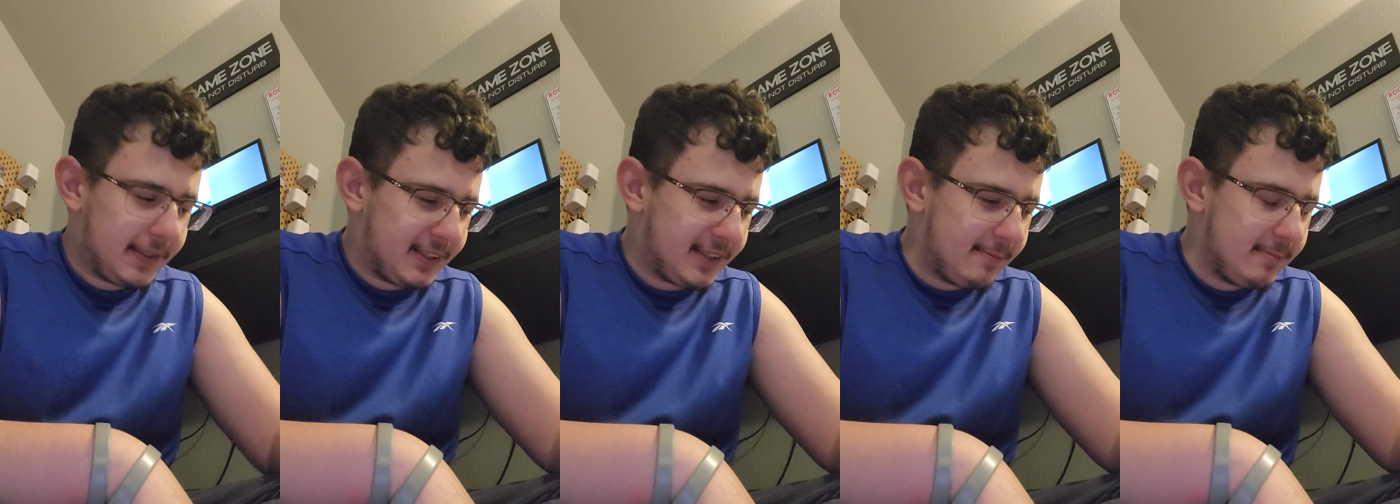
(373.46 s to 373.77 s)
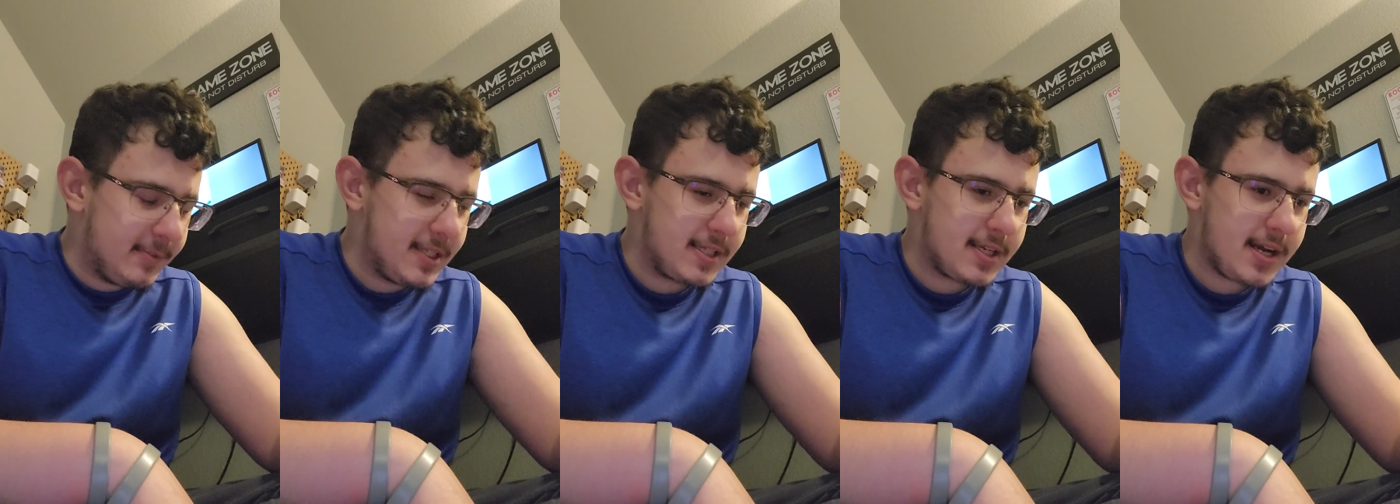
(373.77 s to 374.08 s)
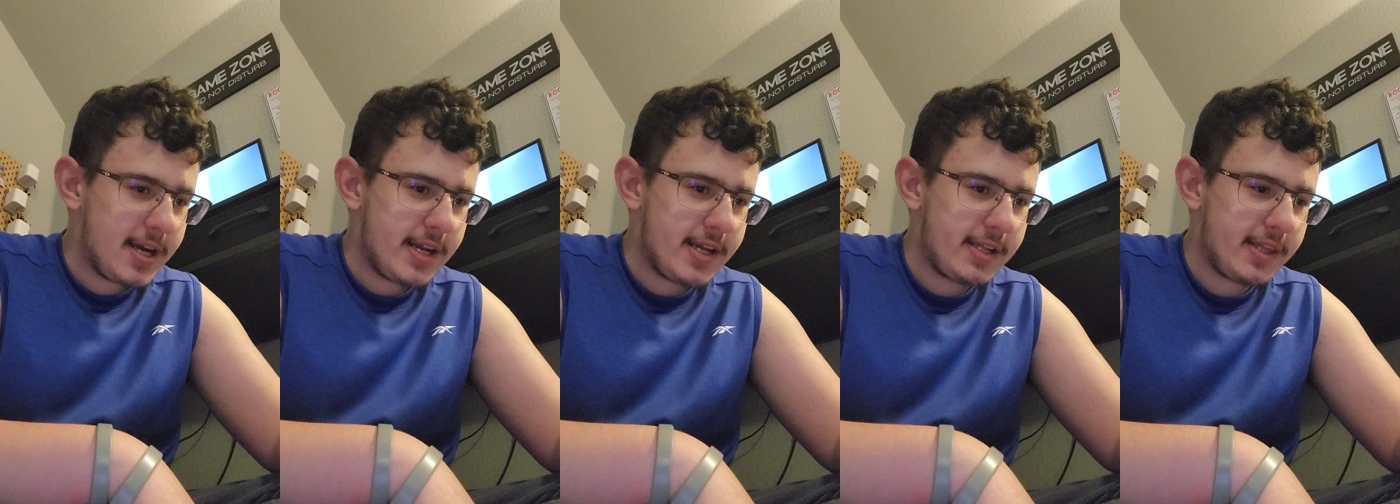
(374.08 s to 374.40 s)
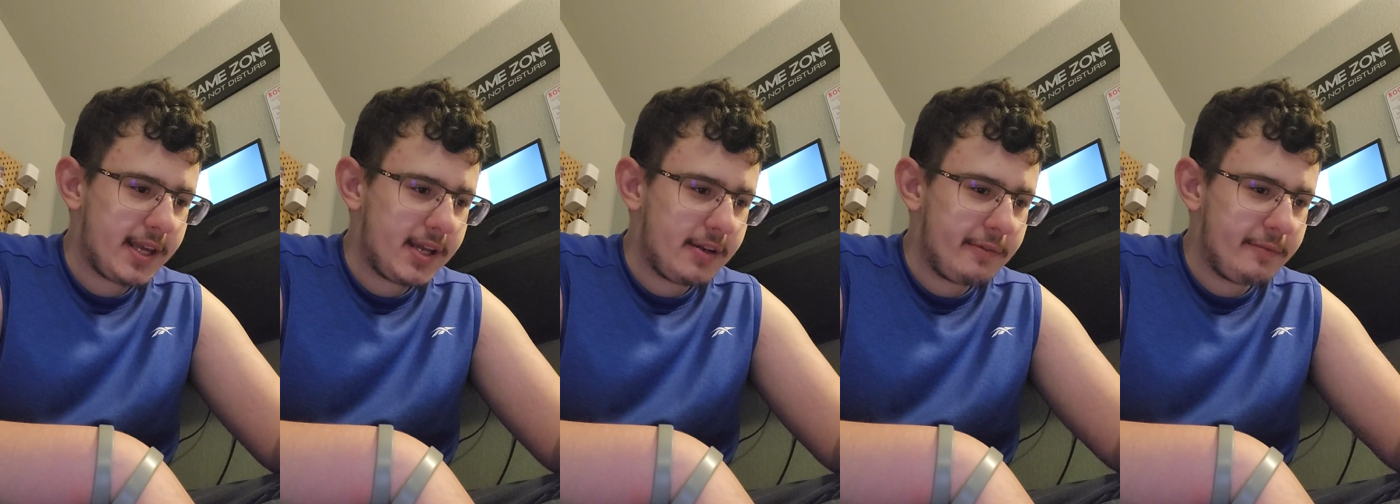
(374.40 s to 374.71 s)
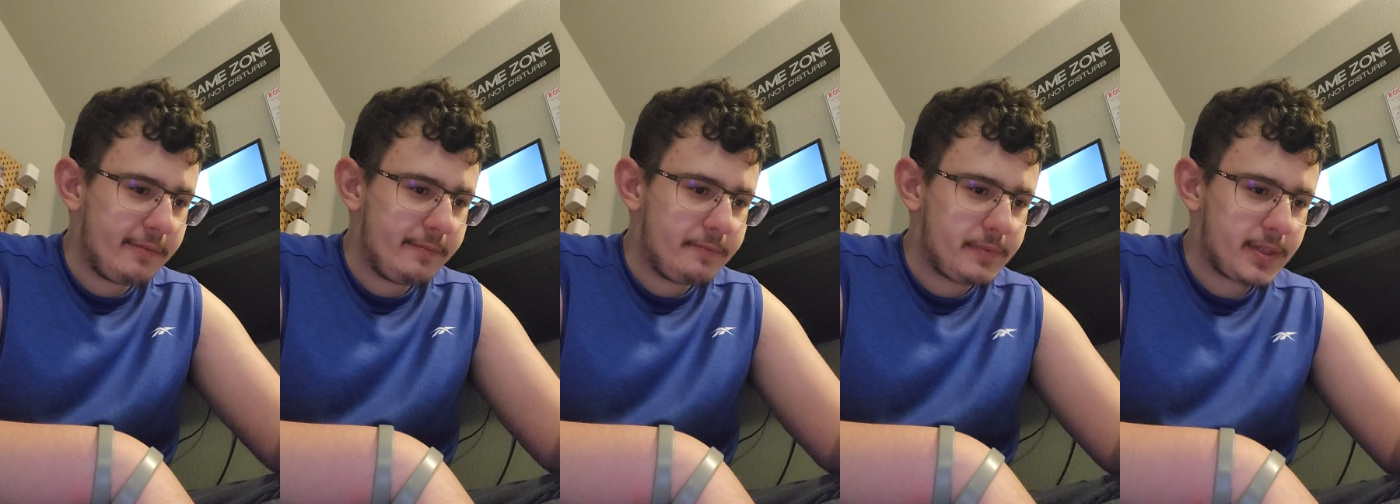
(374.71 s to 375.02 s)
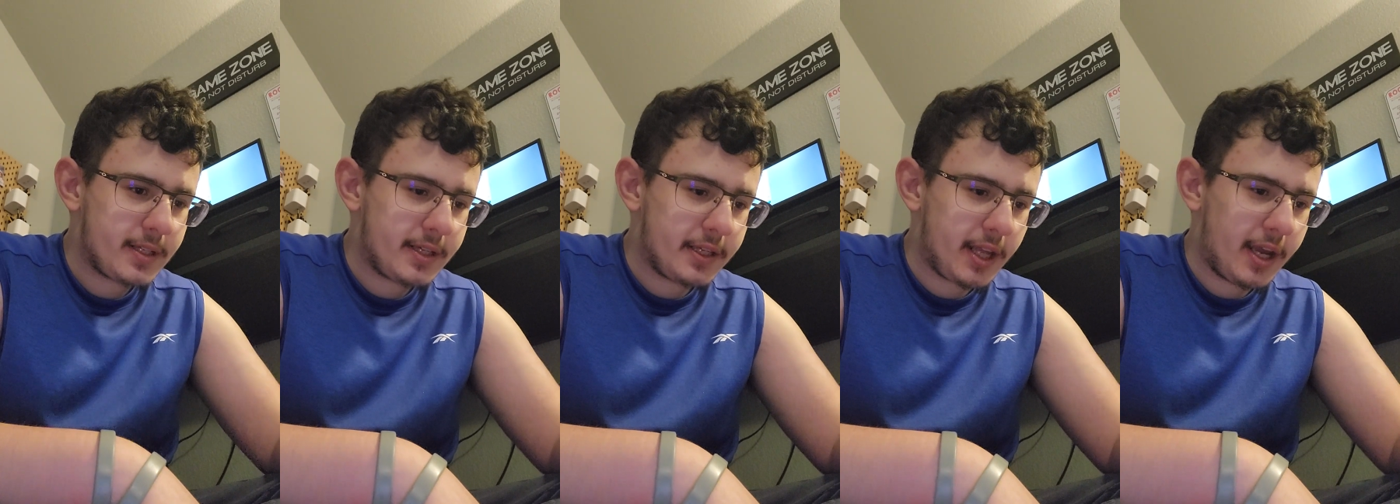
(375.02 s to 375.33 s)
I'm deciding that
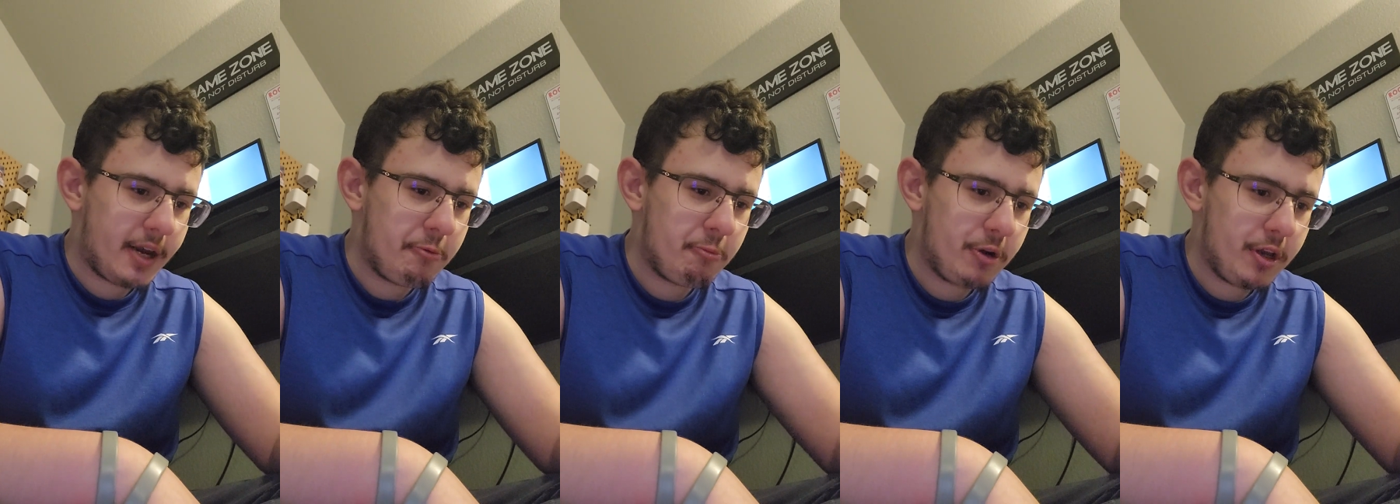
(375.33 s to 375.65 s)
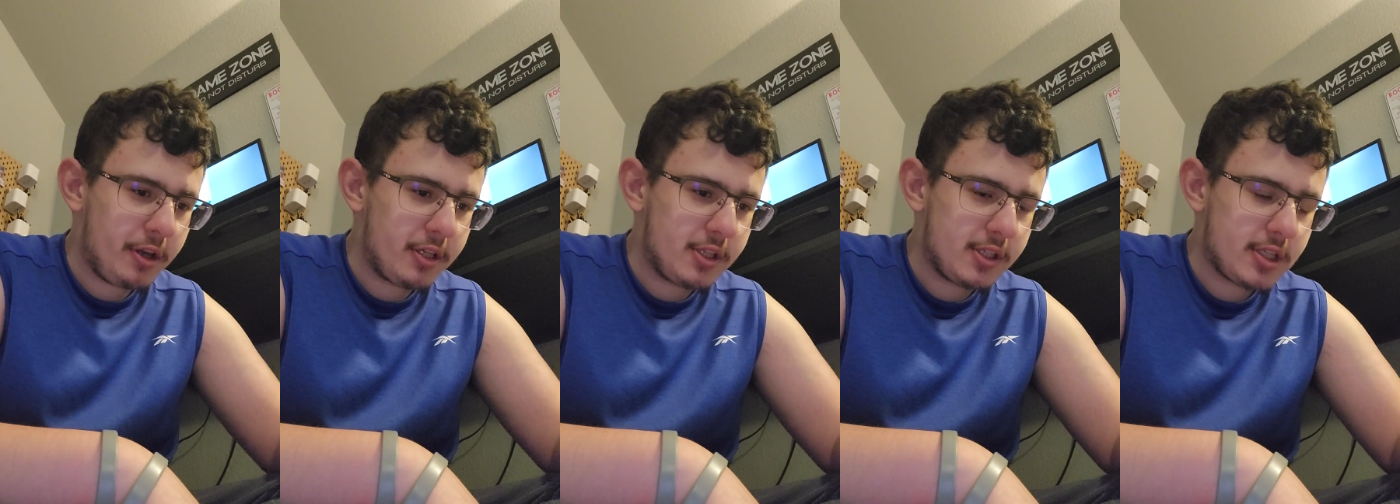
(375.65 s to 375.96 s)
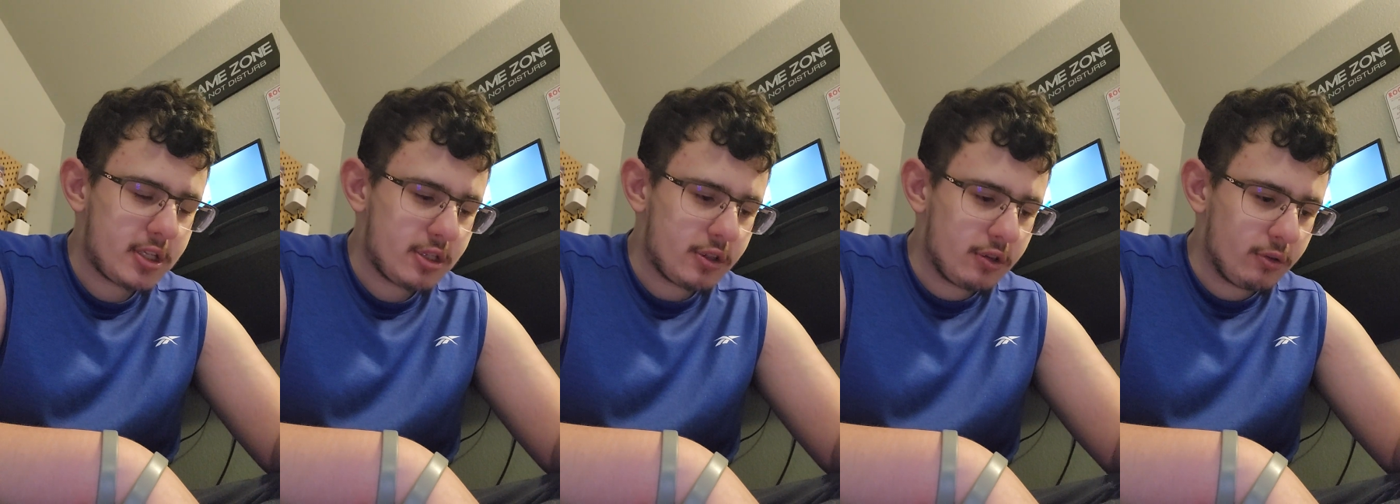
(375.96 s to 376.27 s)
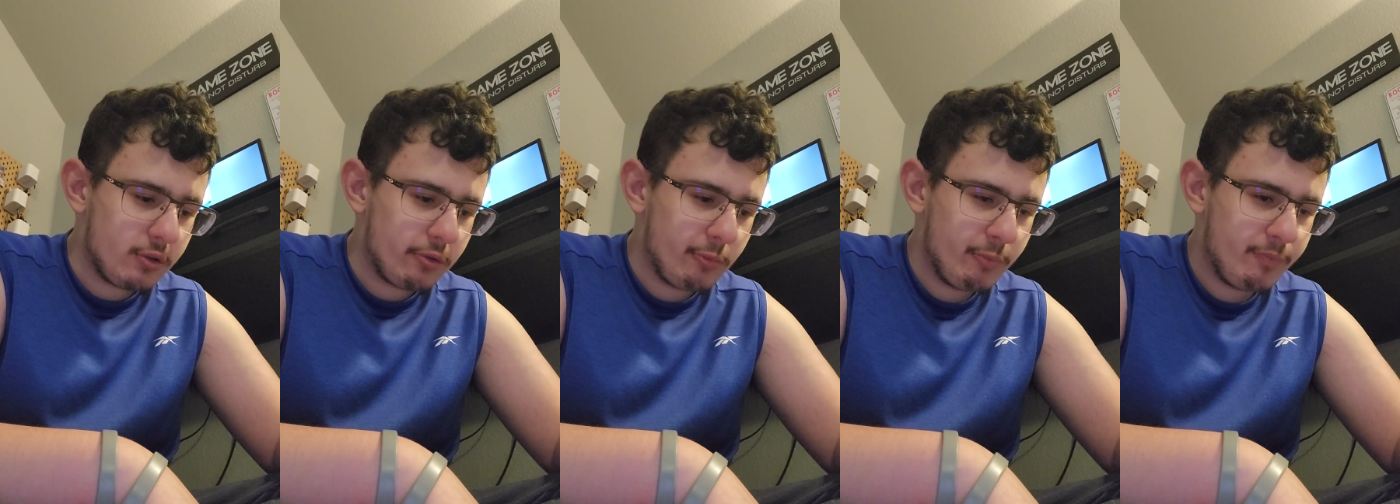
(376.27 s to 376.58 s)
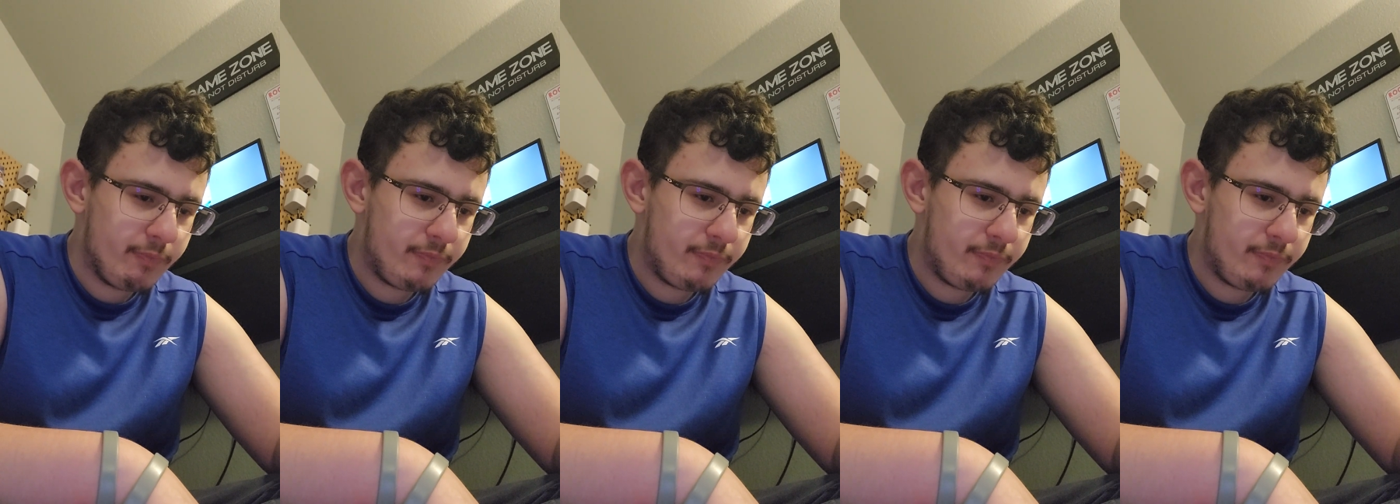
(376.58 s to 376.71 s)
I kind of want to do